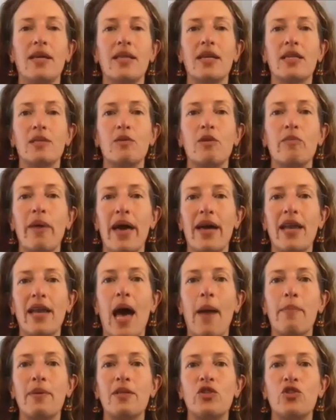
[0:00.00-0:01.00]
Like, something bad
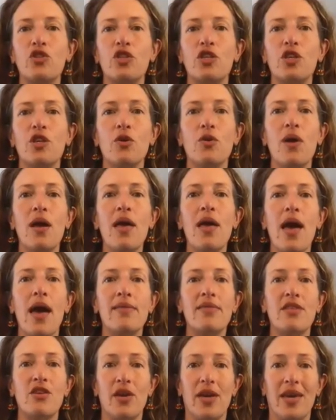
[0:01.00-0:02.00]
happens to you and then you